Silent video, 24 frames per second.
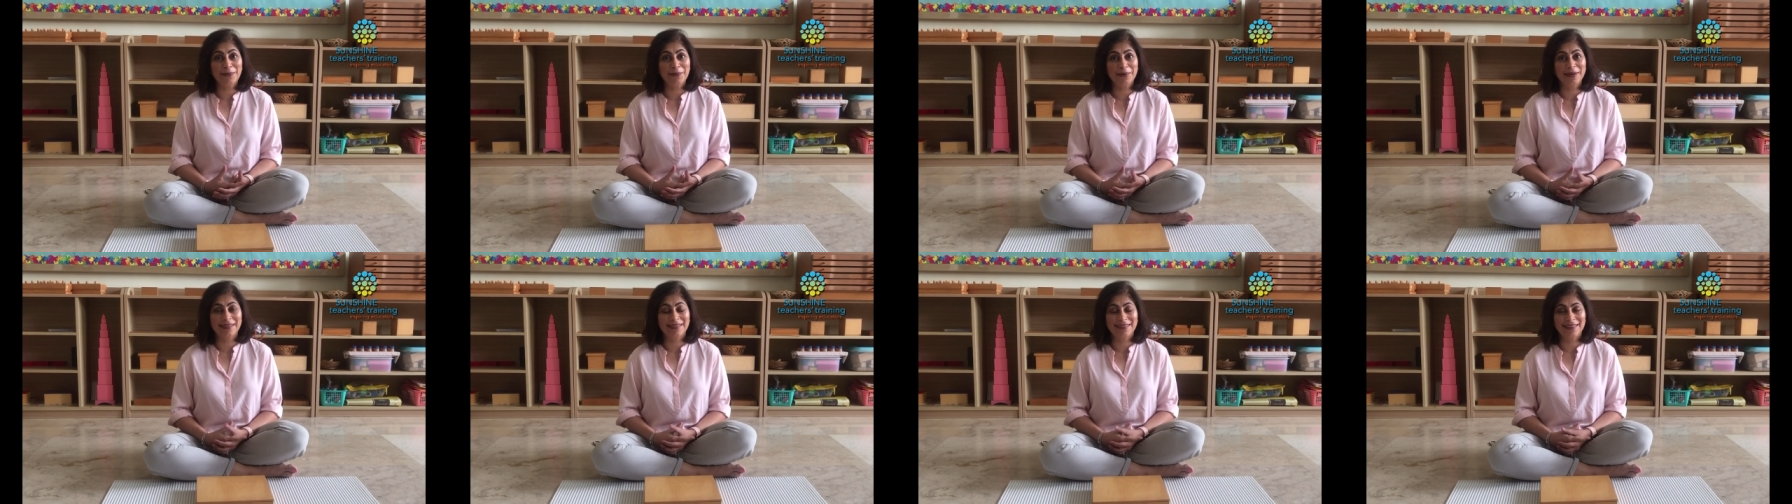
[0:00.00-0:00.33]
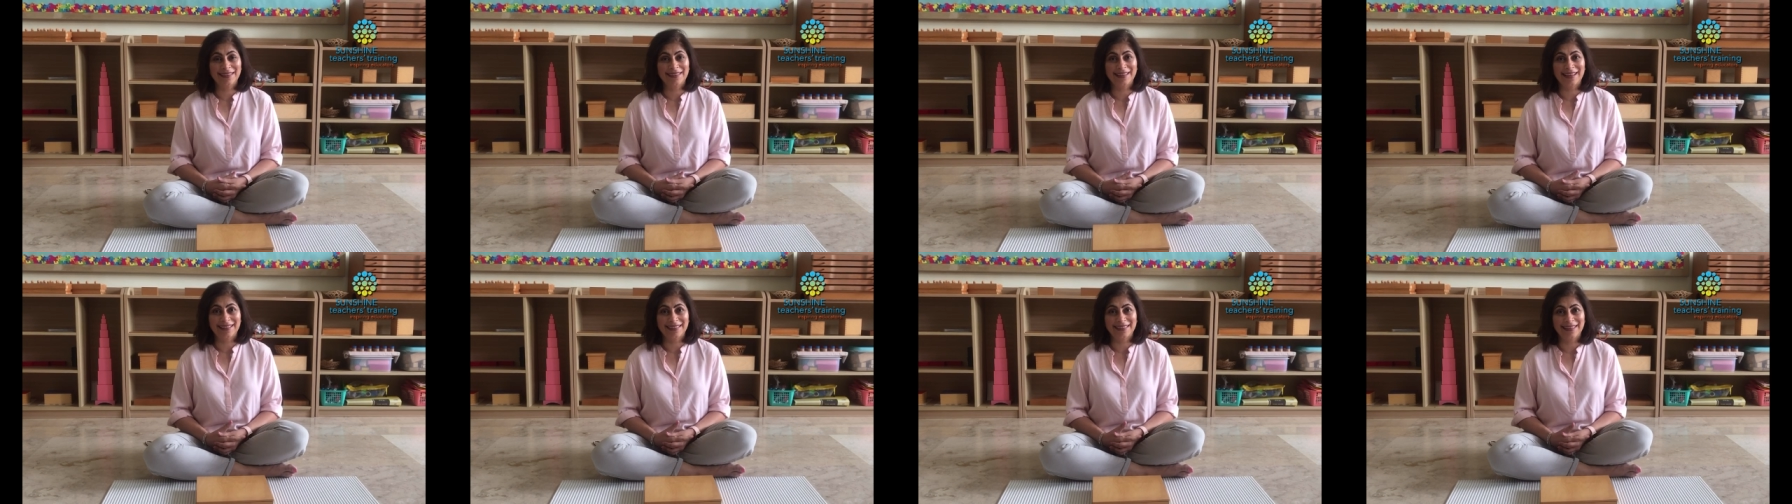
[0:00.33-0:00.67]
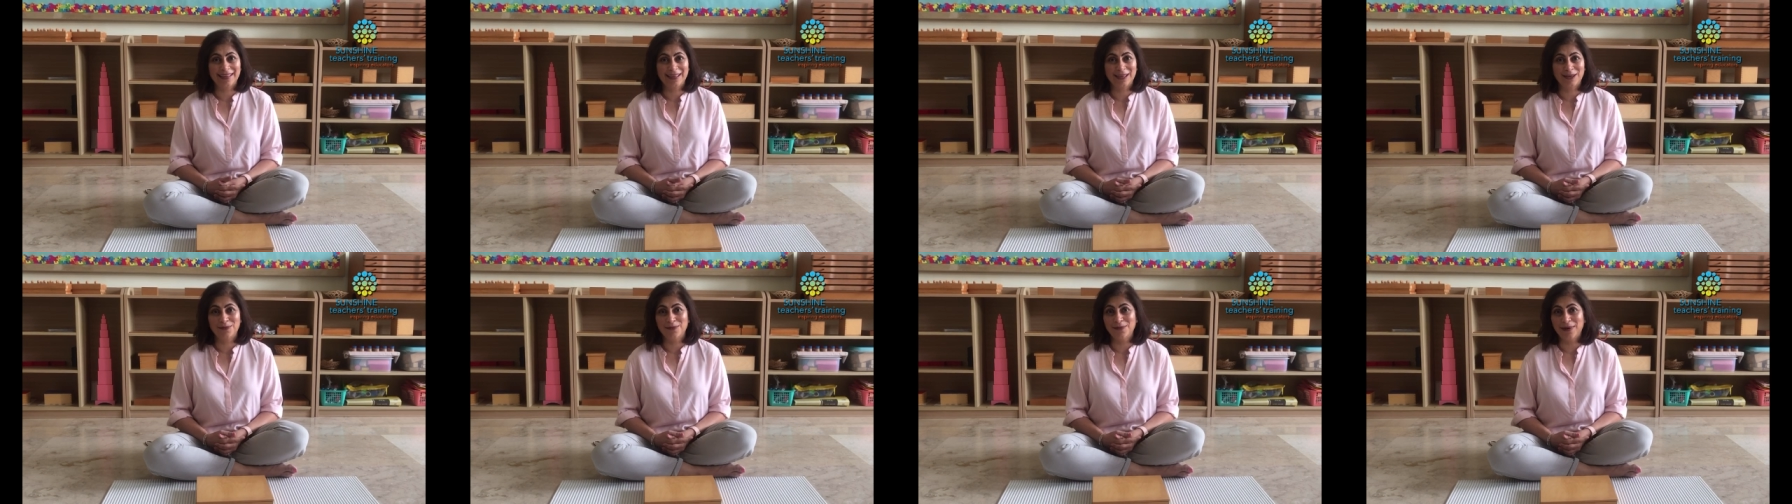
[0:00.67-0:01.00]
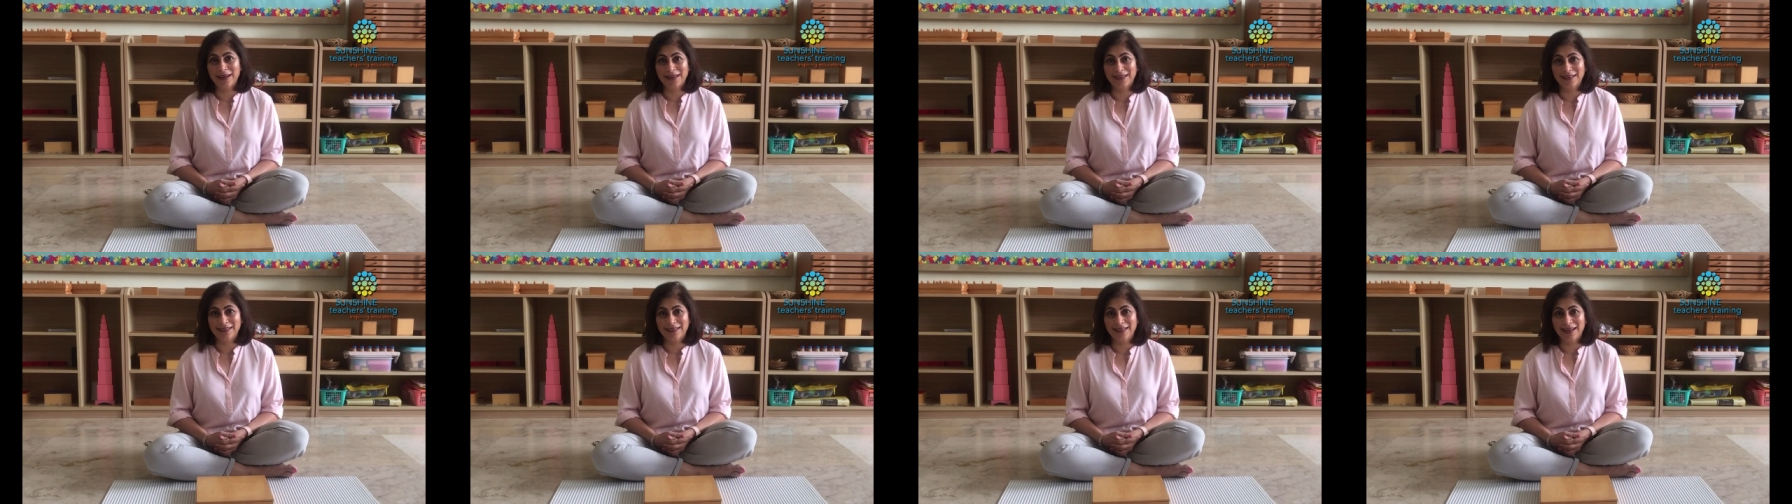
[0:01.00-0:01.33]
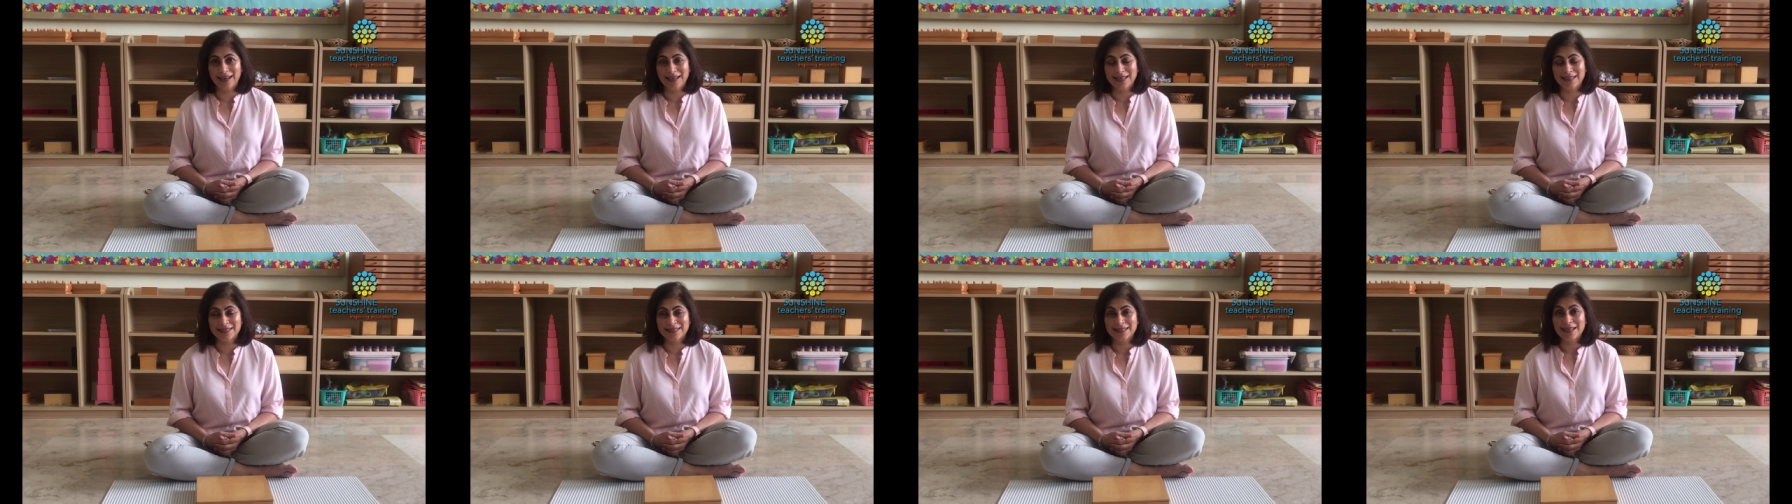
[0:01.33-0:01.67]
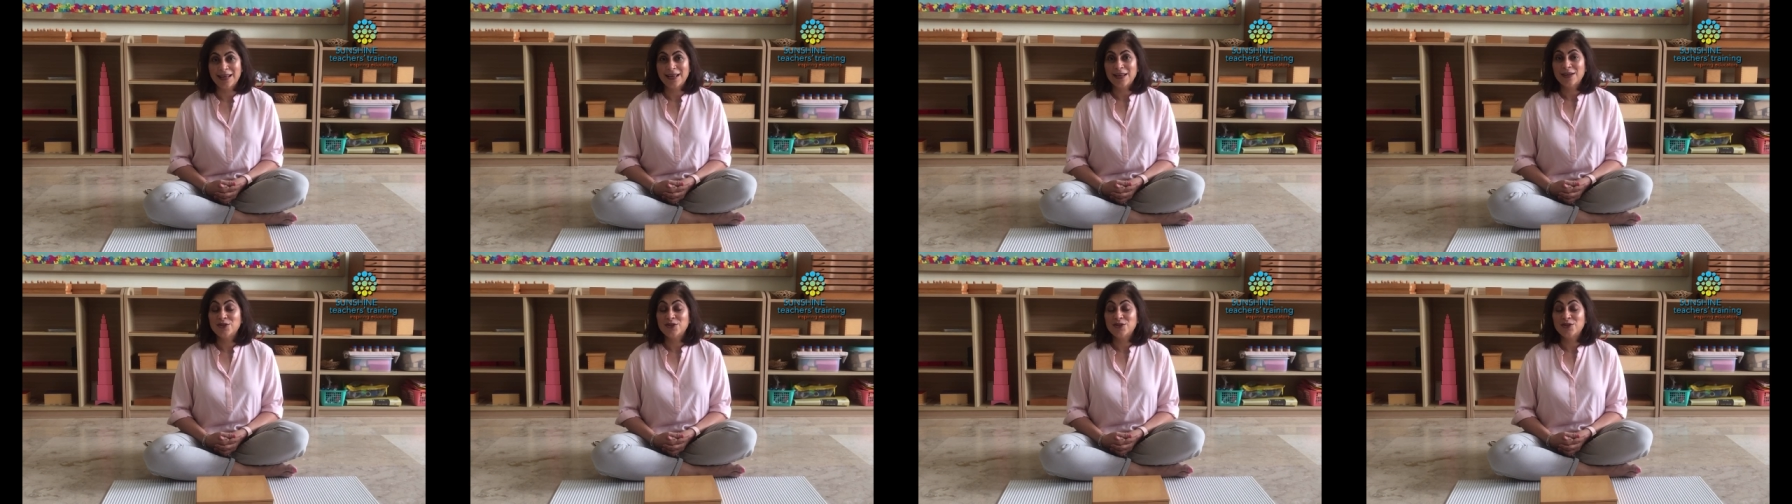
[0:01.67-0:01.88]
with and that they can recognize.